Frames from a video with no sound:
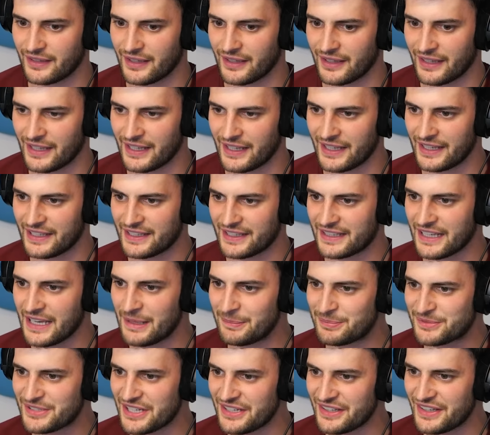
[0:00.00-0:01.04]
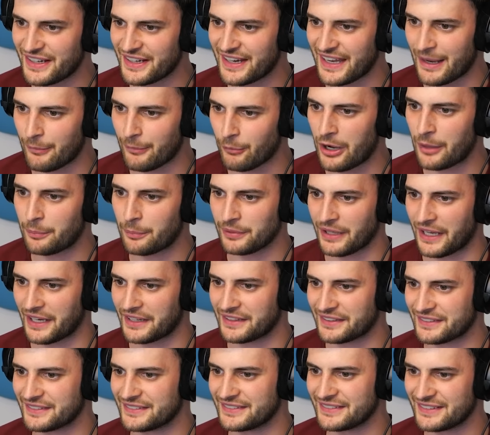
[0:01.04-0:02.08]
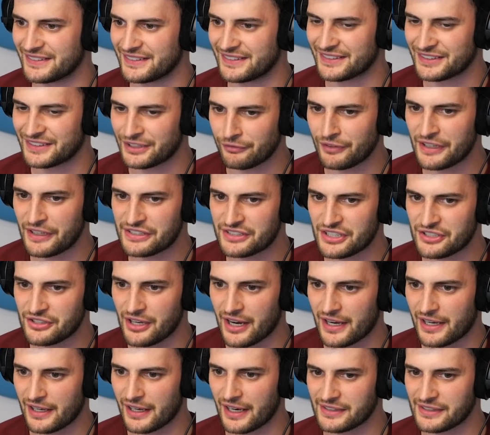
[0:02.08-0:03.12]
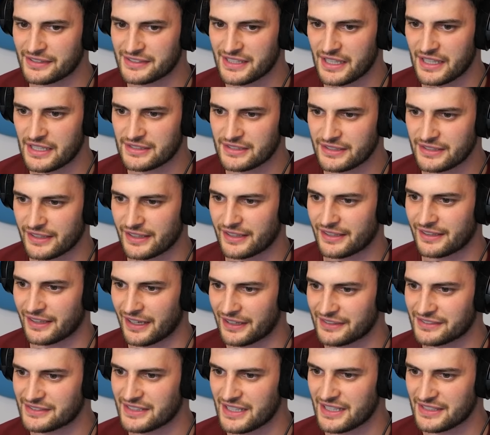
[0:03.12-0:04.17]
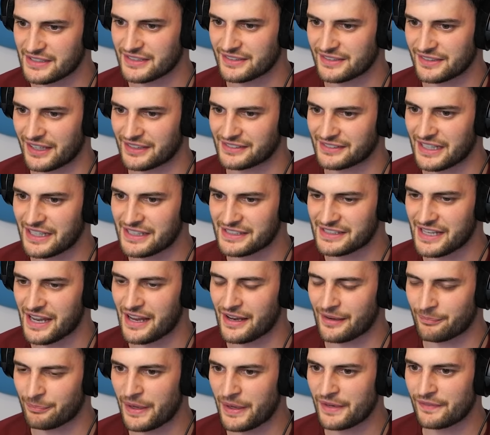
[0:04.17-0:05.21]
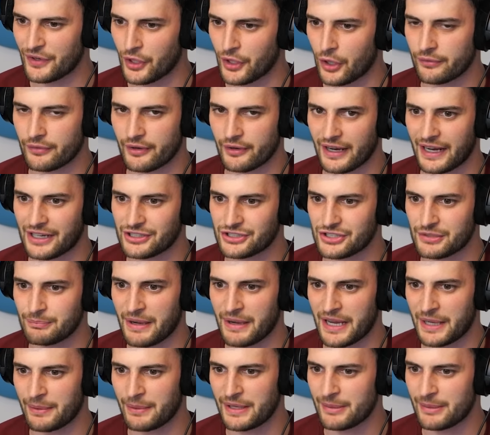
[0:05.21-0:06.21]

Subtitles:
He keeps in the game. Well played. Defeats the dragon and stays in the stays in. Nice. He's a bit of an overreaction maybe,